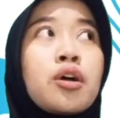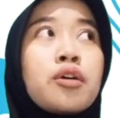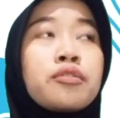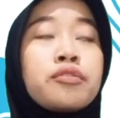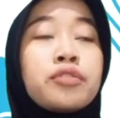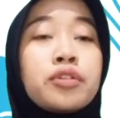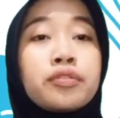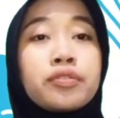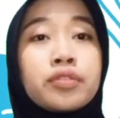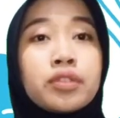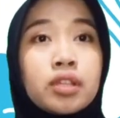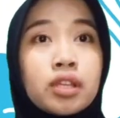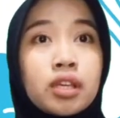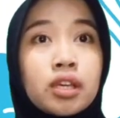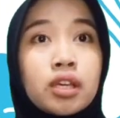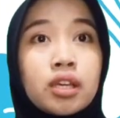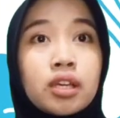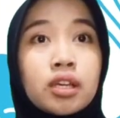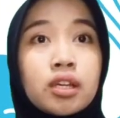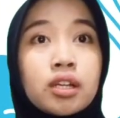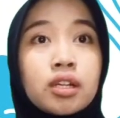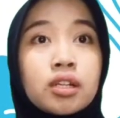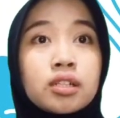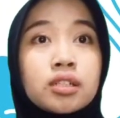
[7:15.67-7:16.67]

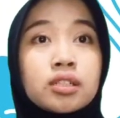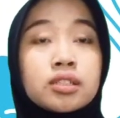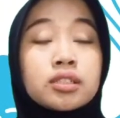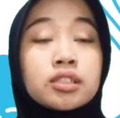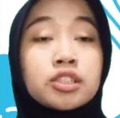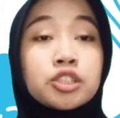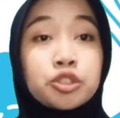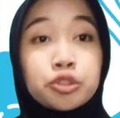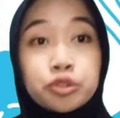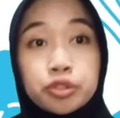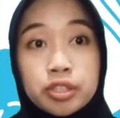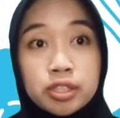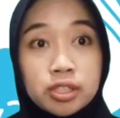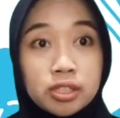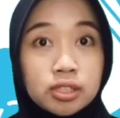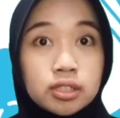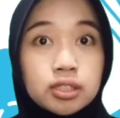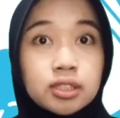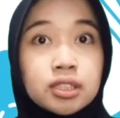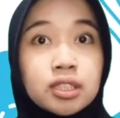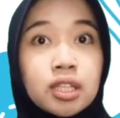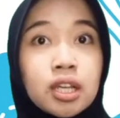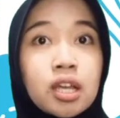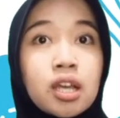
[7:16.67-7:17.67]
15
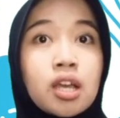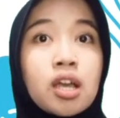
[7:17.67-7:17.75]
students,